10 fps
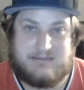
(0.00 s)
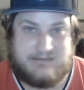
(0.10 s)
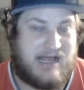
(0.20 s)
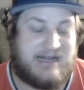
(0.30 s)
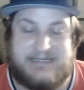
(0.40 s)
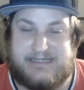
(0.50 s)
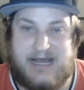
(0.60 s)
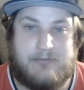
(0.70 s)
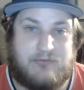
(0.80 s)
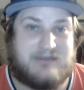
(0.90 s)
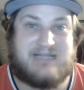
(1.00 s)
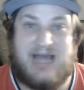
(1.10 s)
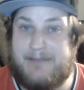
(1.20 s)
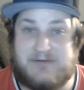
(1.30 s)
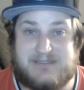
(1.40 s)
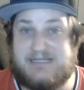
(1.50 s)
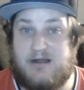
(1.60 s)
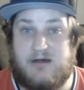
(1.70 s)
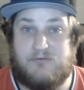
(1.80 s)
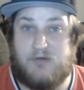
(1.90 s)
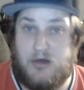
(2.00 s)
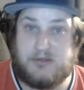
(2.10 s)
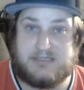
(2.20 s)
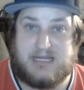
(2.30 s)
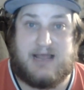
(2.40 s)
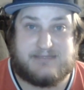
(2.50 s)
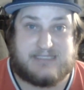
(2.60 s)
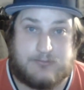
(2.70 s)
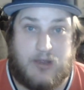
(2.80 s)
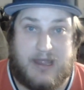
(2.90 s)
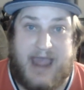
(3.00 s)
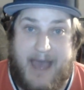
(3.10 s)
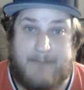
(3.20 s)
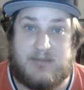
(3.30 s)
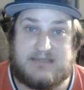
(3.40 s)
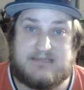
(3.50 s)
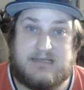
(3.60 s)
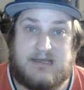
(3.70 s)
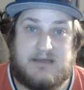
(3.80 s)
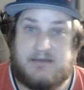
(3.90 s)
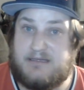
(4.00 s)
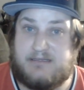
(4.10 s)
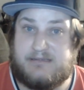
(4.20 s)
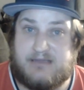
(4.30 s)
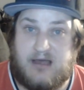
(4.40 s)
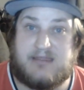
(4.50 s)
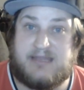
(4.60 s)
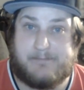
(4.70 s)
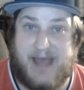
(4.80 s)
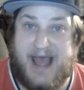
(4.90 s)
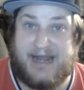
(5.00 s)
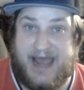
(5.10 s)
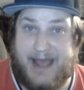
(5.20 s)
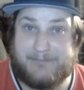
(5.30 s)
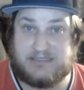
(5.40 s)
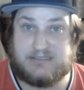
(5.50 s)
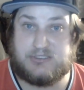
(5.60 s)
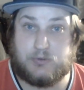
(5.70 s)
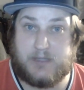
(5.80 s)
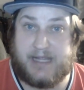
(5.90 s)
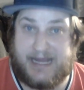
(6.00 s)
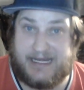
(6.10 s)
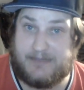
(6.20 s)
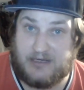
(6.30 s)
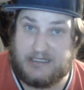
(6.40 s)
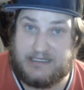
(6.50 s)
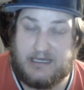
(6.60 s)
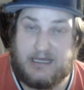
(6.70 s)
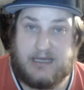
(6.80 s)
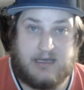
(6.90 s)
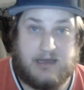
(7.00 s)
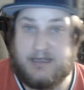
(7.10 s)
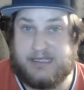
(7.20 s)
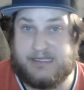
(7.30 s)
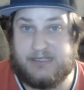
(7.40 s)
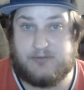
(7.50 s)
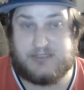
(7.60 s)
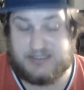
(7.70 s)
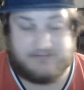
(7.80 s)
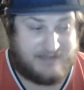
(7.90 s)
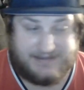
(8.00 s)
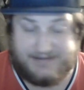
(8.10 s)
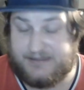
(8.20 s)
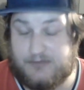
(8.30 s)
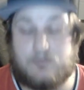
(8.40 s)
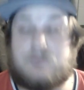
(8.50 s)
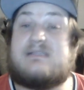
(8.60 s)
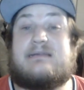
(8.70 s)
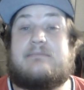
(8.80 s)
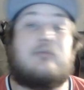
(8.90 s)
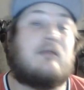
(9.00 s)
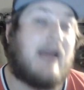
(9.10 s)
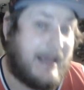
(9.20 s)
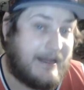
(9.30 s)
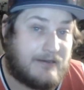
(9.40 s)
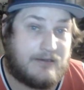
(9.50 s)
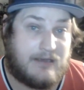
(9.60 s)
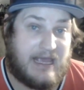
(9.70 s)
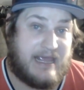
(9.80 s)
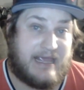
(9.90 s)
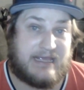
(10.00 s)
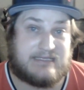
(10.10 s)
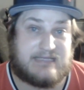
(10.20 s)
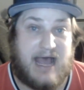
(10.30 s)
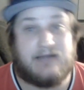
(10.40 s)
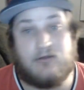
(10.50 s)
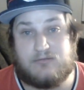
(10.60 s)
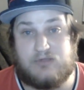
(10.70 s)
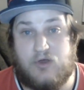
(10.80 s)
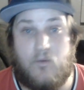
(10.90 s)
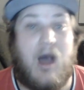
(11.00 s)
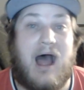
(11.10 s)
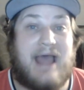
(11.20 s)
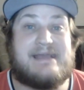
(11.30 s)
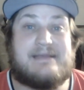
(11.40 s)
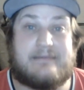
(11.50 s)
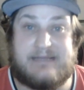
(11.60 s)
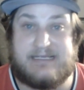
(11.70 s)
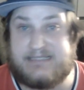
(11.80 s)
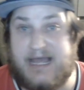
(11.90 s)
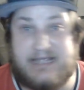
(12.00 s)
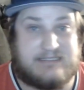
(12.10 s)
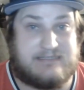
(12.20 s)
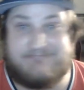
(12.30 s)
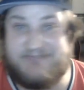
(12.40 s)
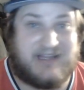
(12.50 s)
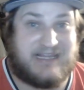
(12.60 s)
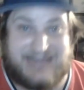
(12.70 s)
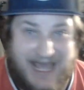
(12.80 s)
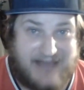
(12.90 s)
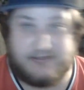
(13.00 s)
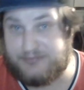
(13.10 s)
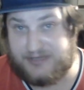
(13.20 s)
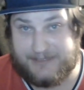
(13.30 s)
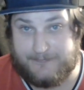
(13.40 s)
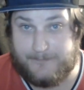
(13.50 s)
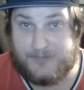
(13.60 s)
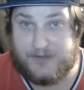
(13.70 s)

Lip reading: 99.9% of other times this play happens, nothing bad happens to anybody. It would just be a routine play. And I don't know why these guys feel like they have to blame him.